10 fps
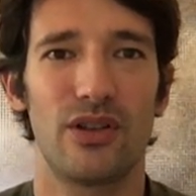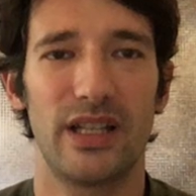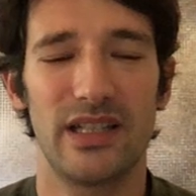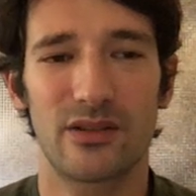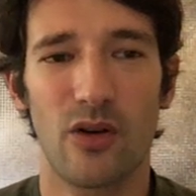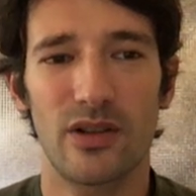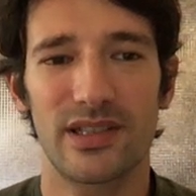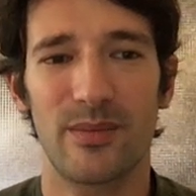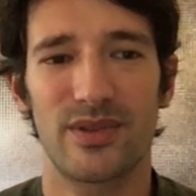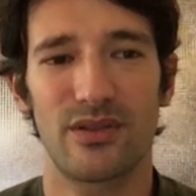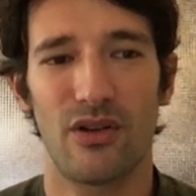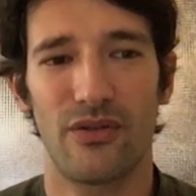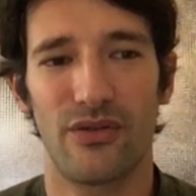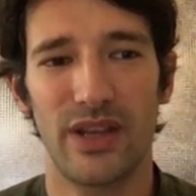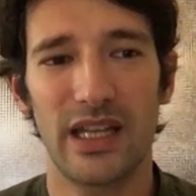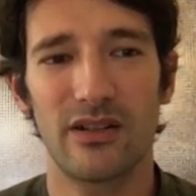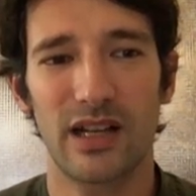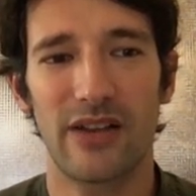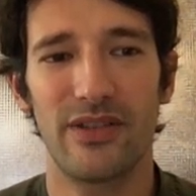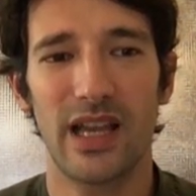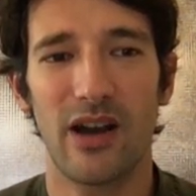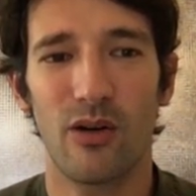his concepts of ichnographia,